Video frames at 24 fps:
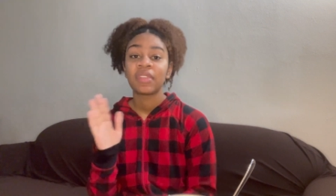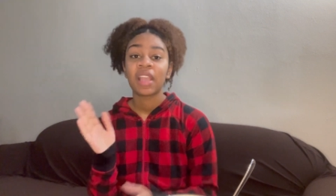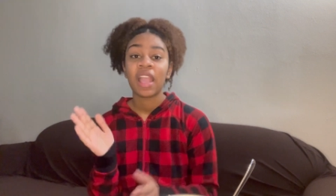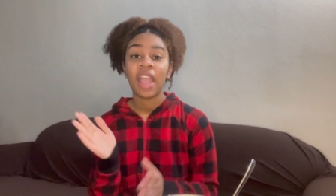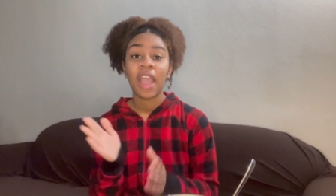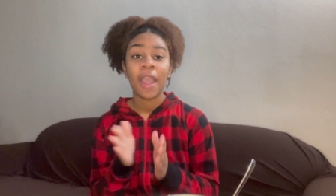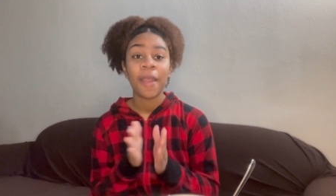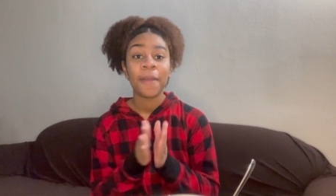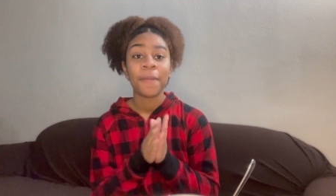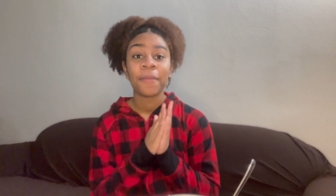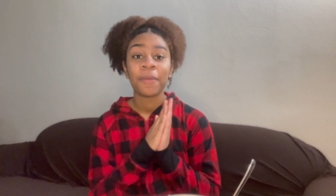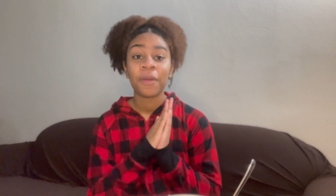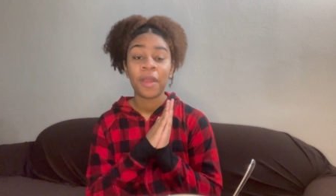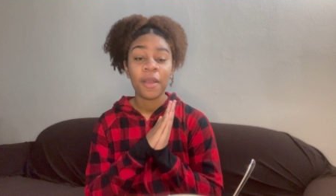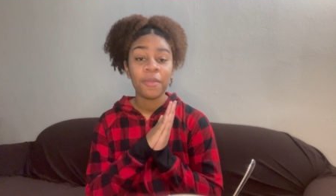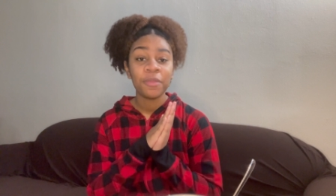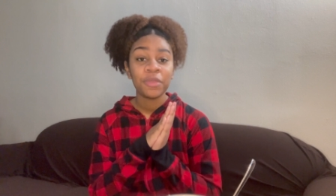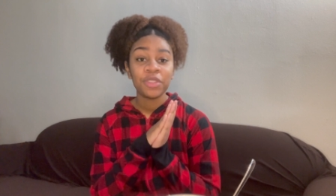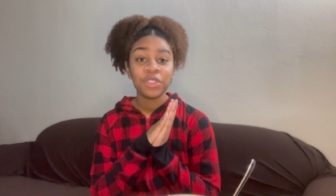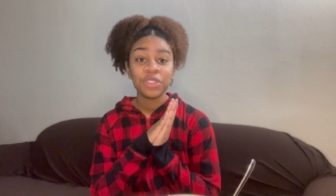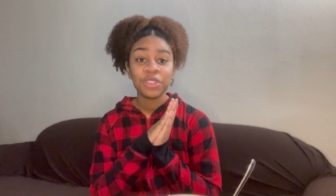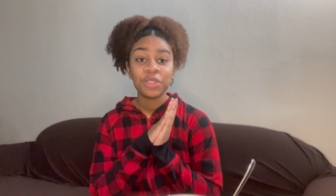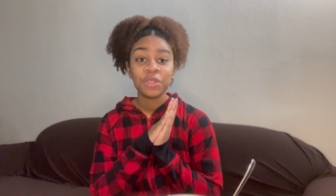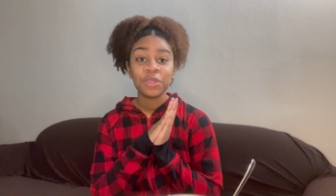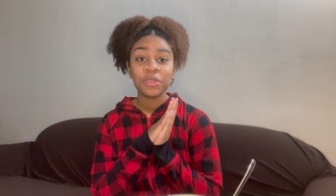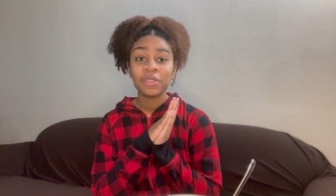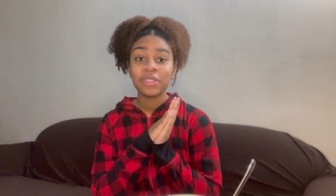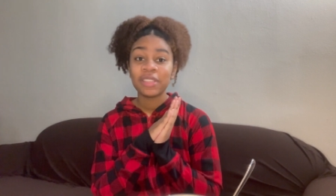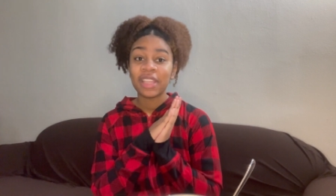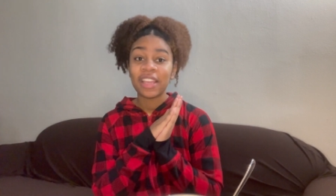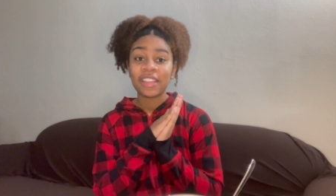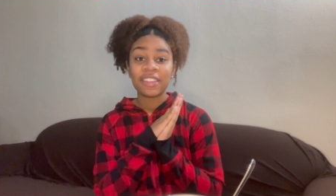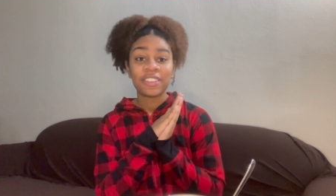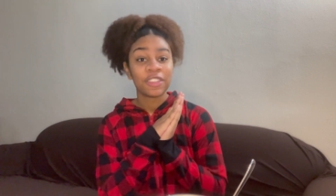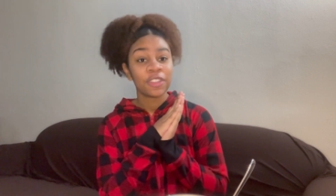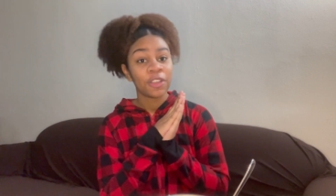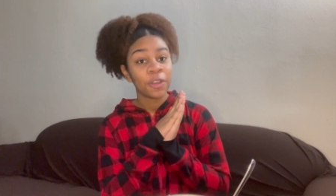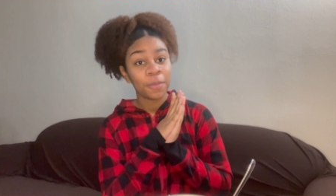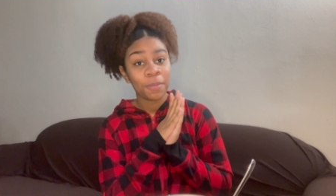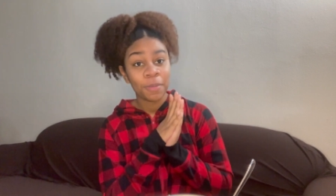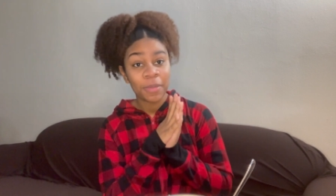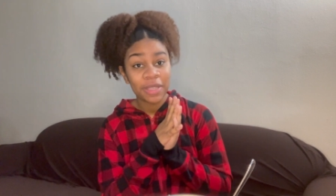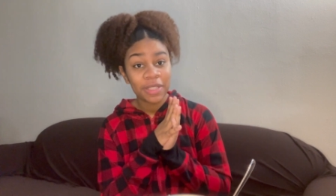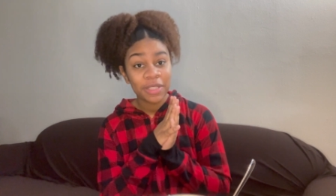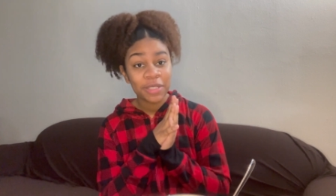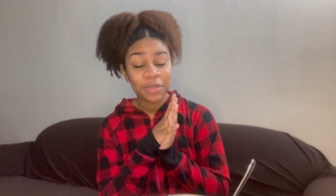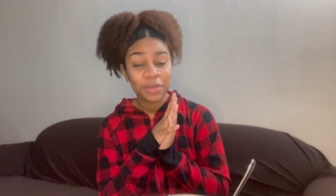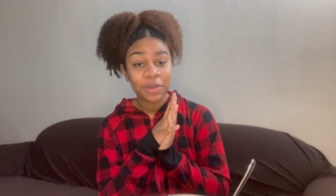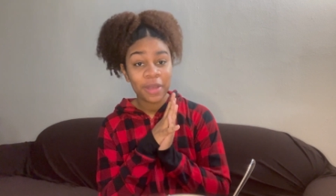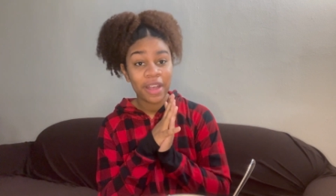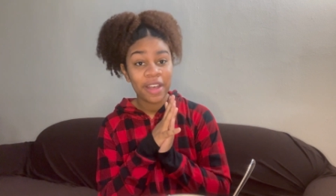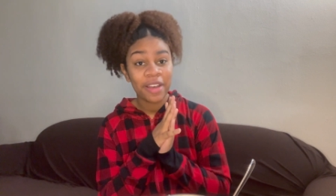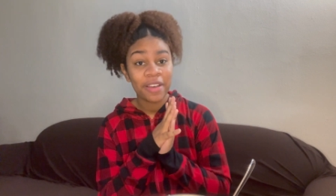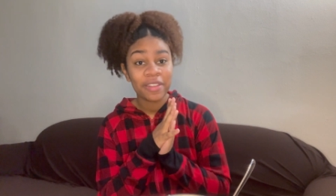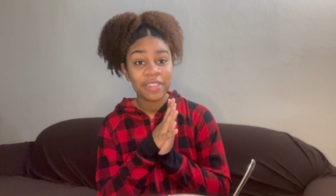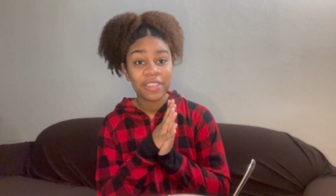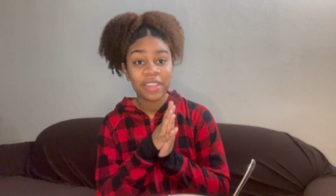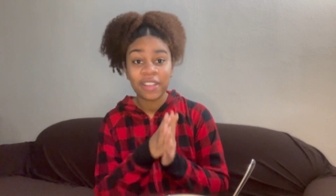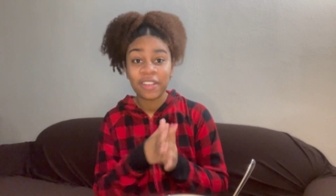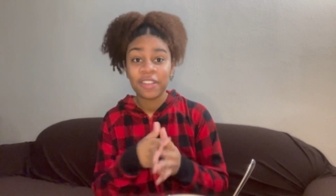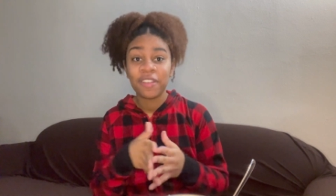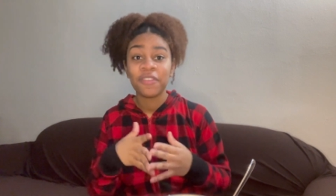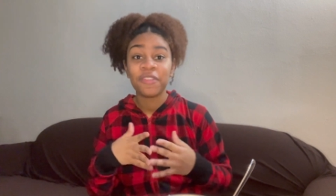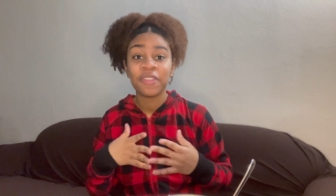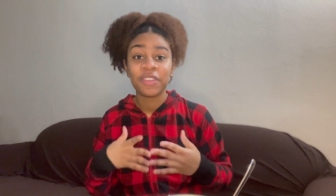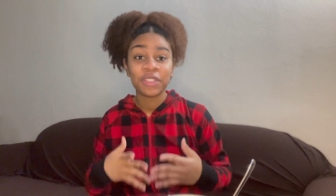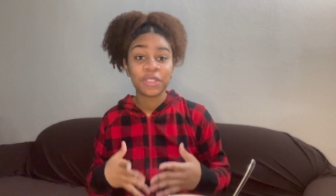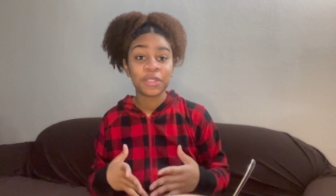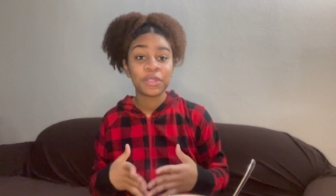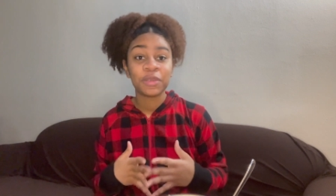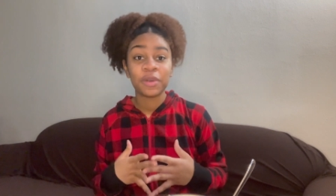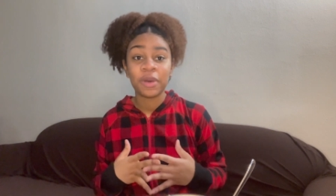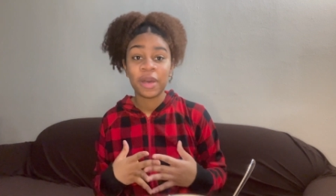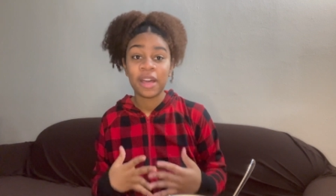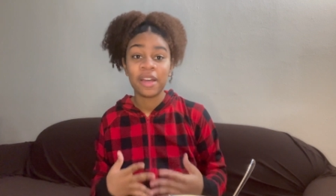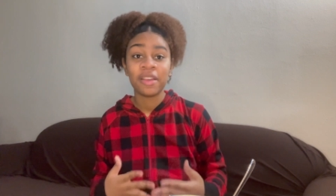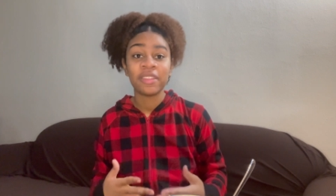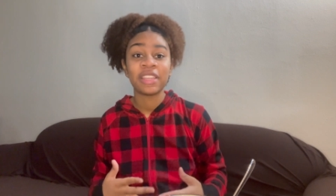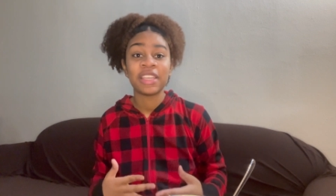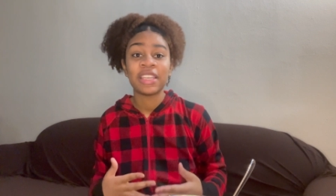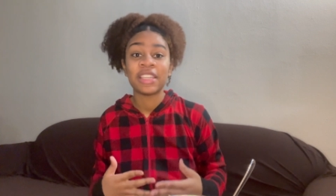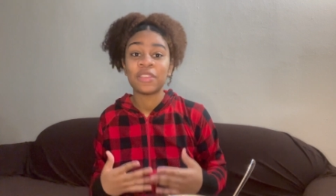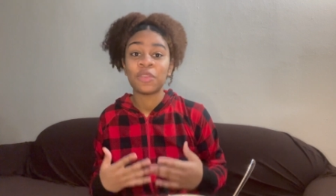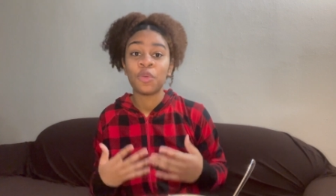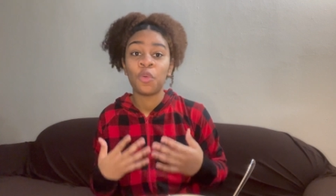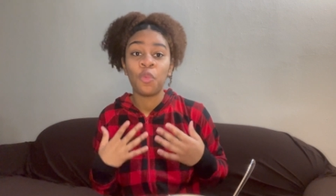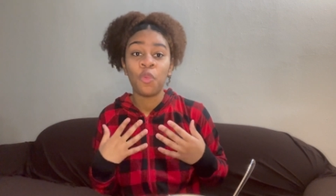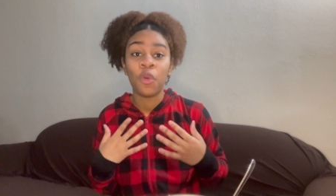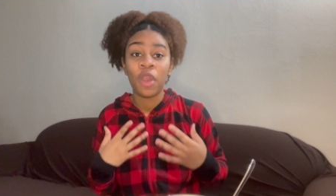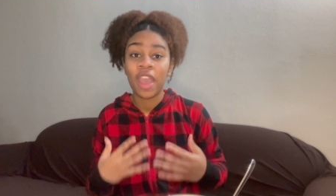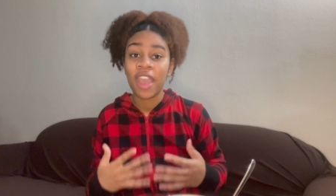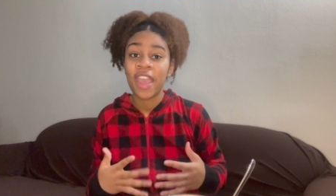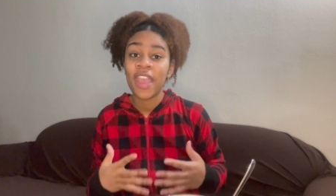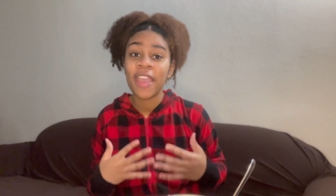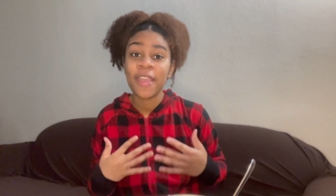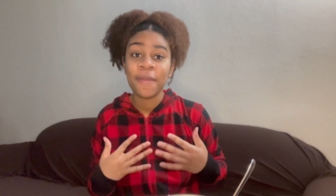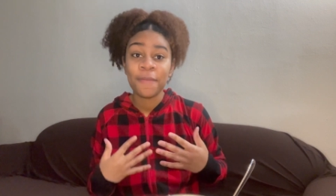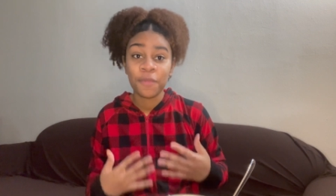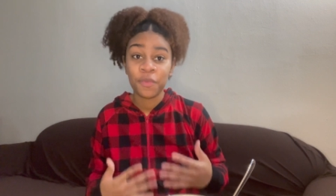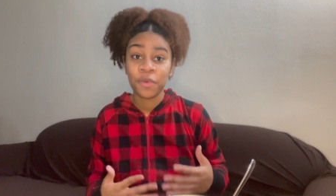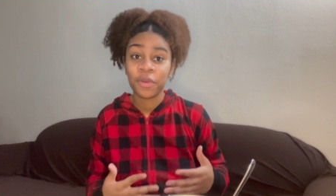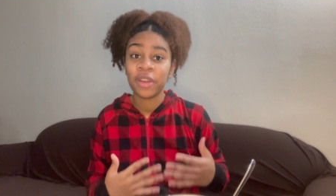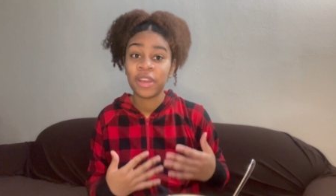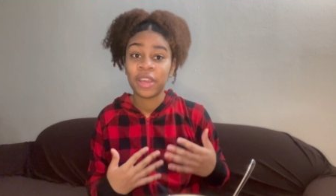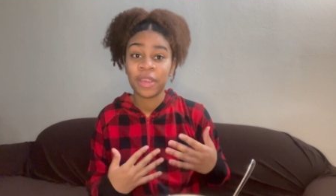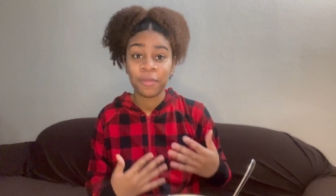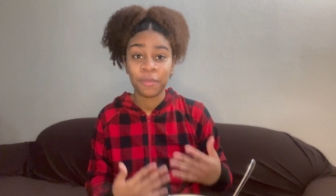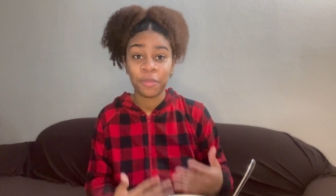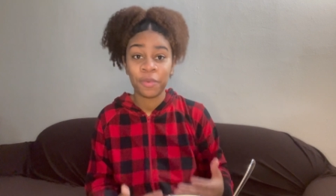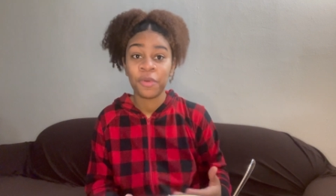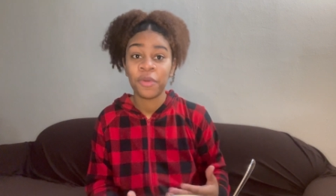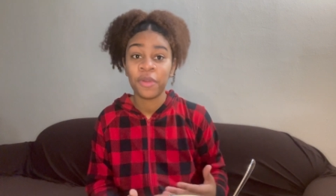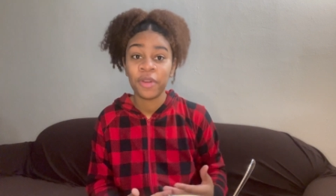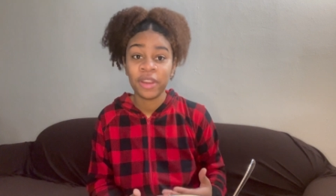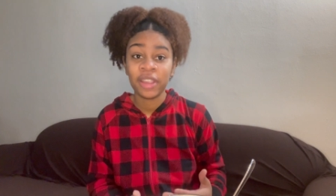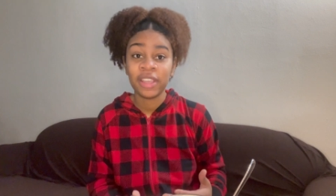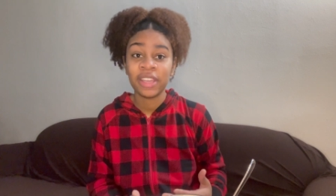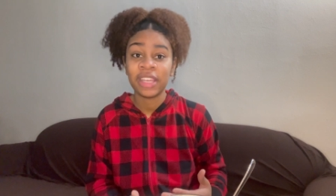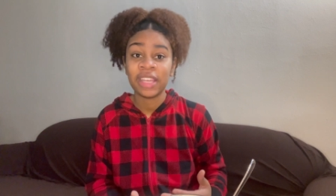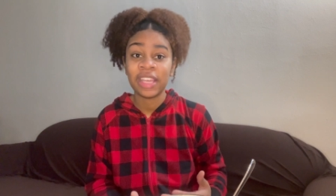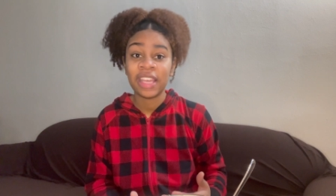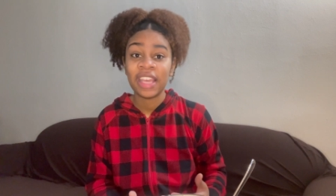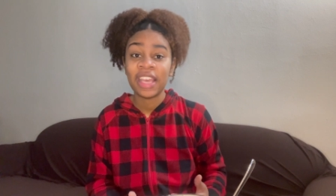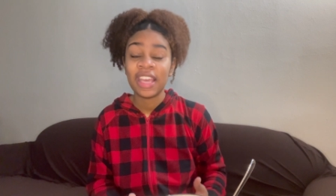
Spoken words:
I promise you that your mental health and your physical health is way more important